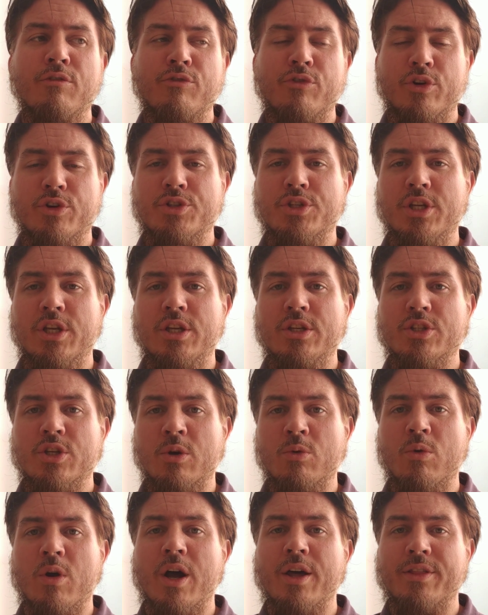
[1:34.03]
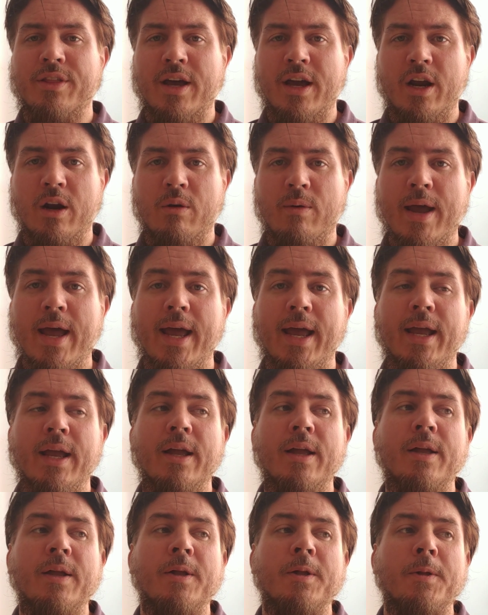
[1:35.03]
versus a Roth I R A.
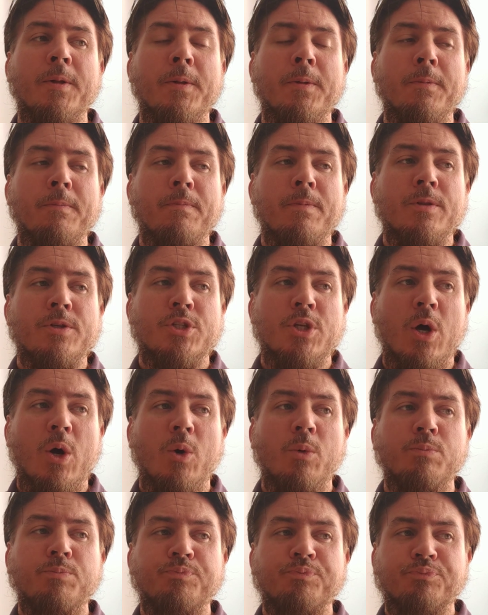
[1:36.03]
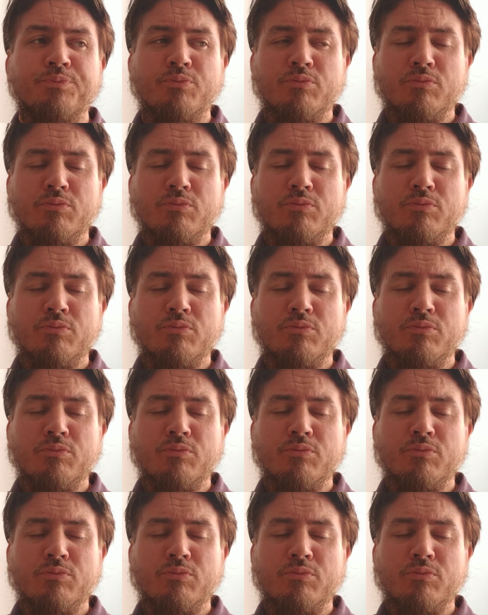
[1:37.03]
So